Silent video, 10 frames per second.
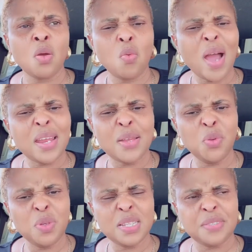Why they
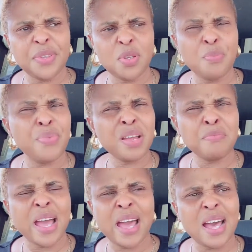do this video, break
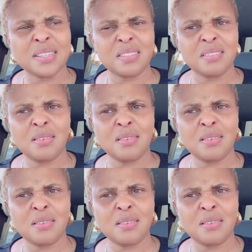my heart.